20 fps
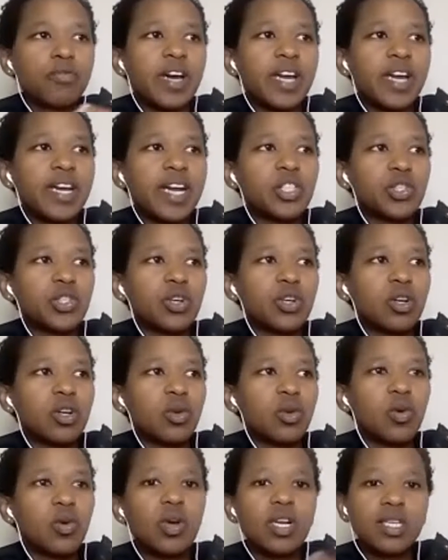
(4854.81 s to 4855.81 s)

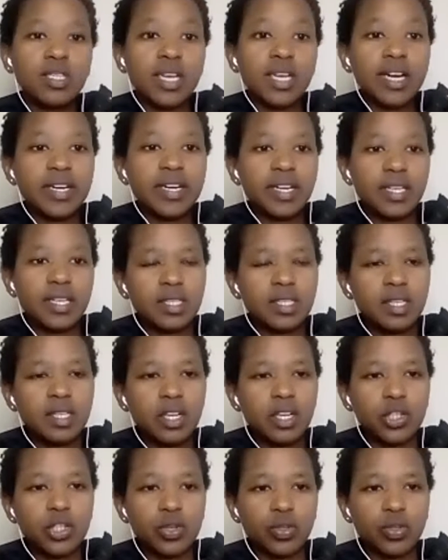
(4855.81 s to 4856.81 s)
financial goal is a
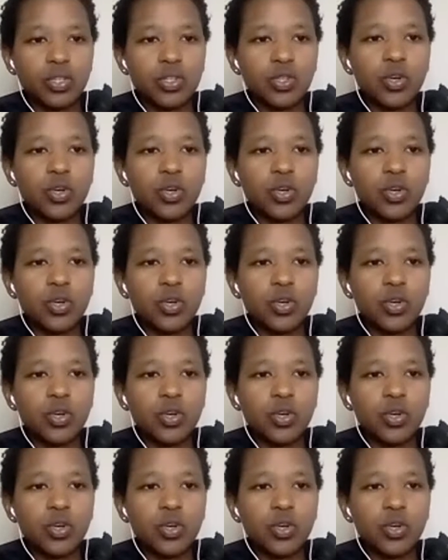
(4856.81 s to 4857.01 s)
destination.